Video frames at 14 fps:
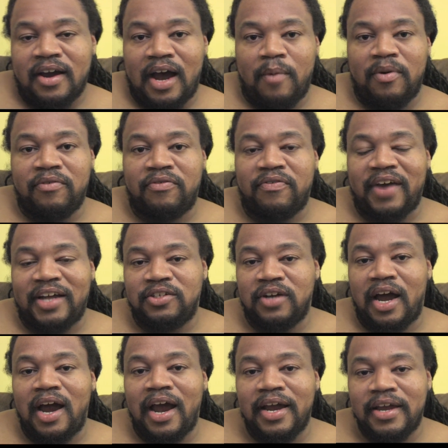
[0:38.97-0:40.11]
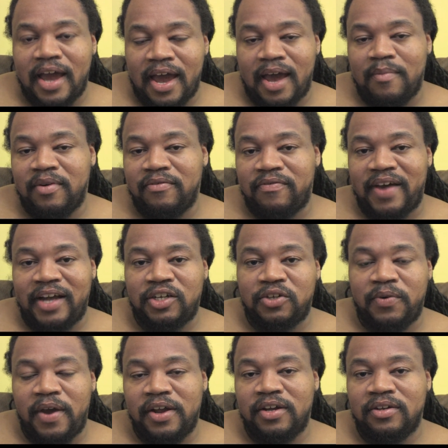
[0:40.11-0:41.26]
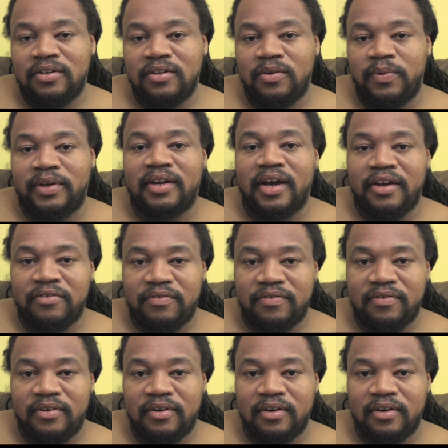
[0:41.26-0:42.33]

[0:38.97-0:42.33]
I am infatuated with life.